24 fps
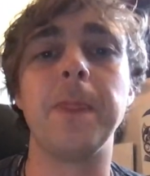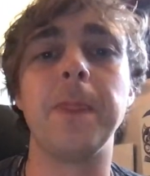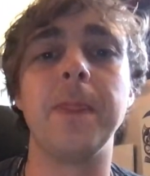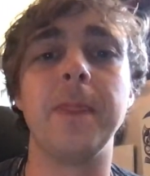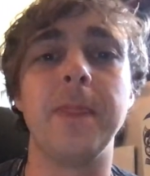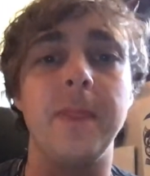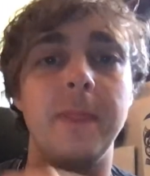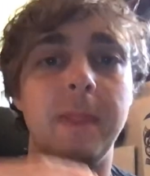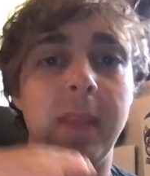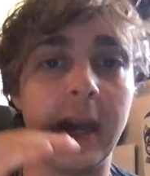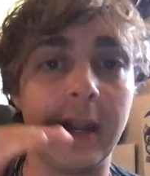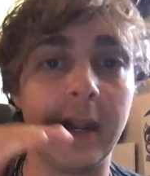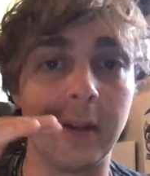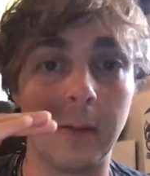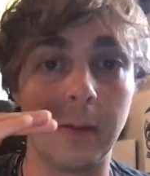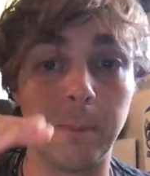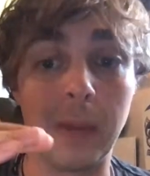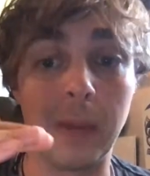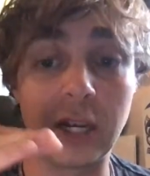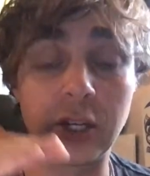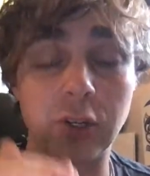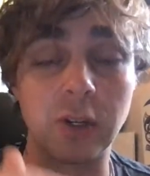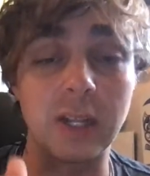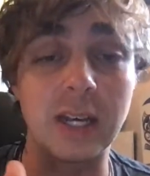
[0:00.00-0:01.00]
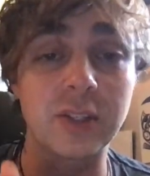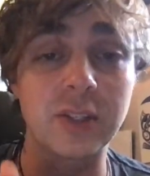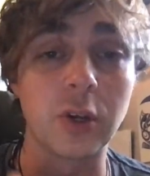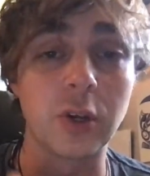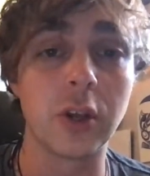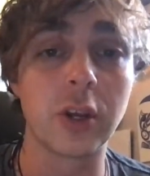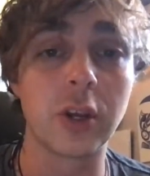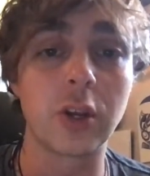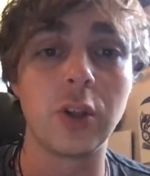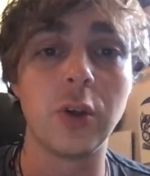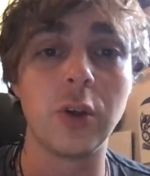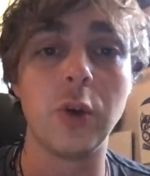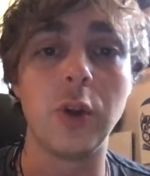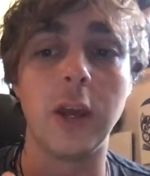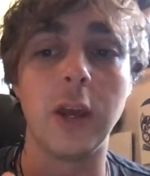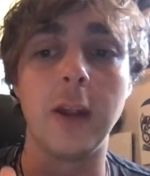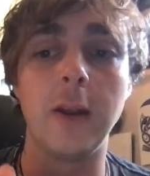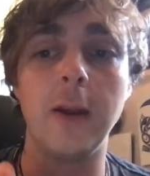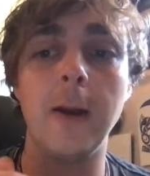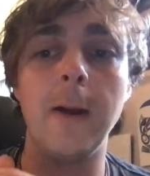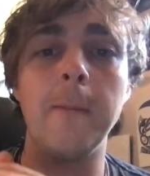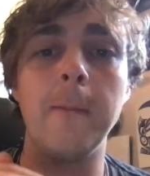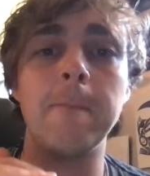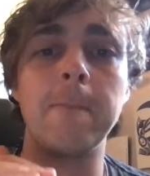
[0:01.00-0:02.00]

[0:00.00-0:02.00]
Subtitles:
Then make sure that's all included.